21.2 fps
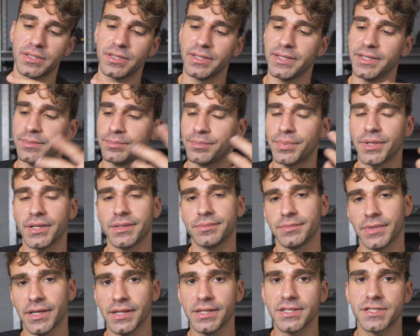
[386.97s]
clean, but
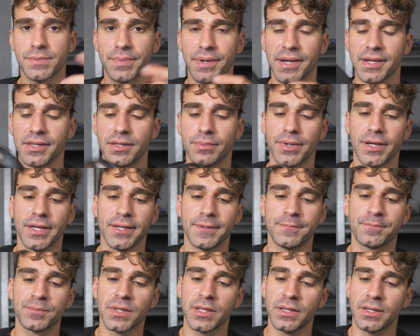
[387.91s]
it is a pain in the
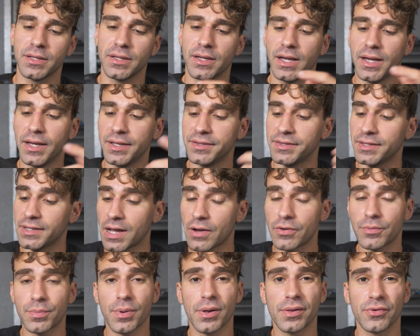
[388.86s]
butt, then I
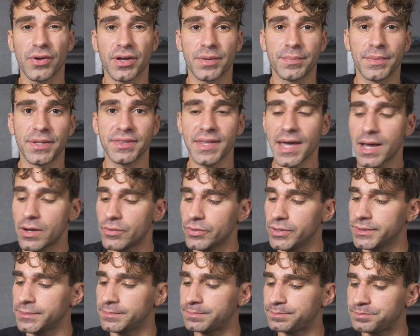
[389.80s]
would probably recommend that
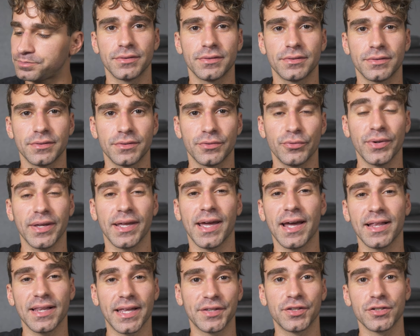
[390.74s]
one. Wait,
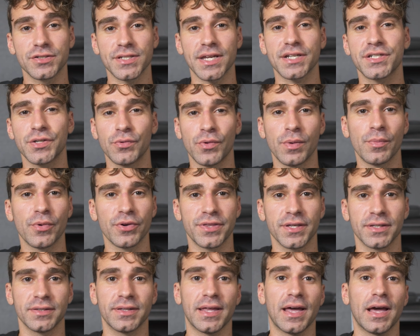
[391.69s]
I lied. There's actually one more
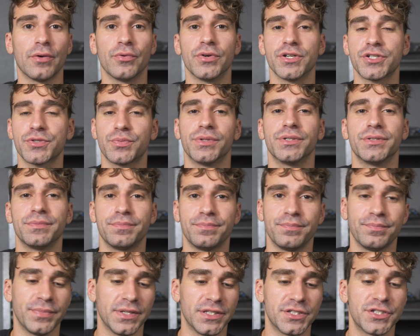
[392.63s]
thing that I wish would
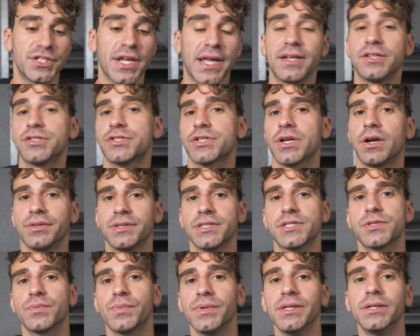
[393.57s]
be changed on
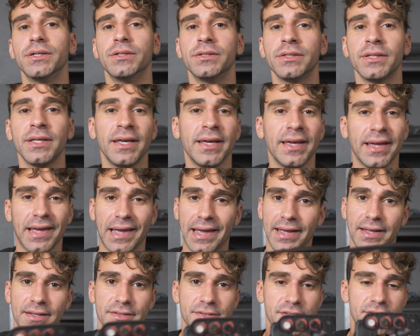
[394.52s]
this wheel,
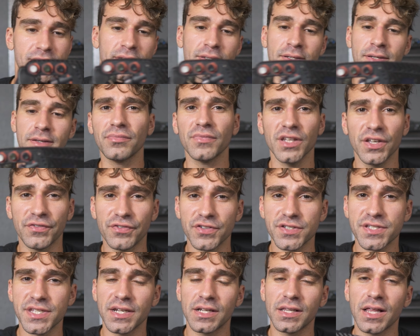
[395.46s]
and if you've
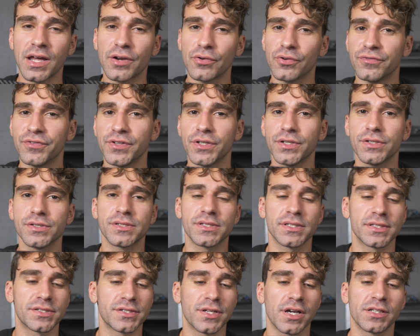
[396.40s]
seen a lot of reviews,
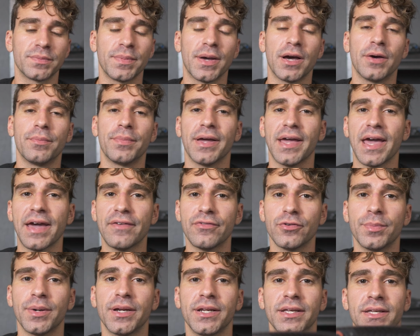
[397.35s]
it's talked about by
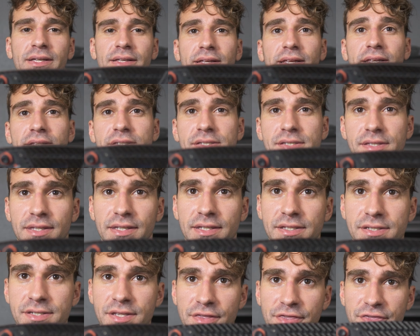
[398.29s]
everybody. It's
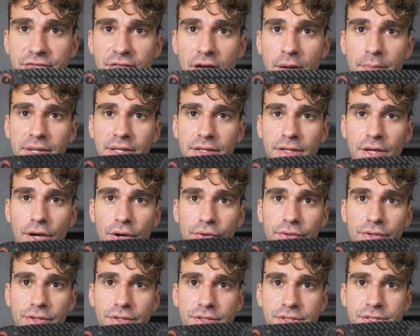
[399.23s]
these thumb
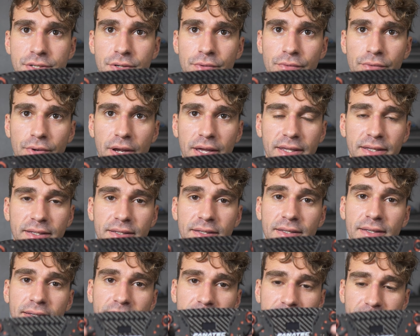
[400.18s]
encoders right
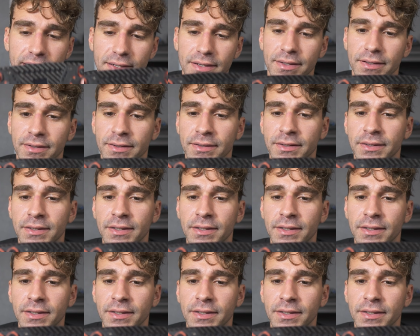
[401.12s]
here.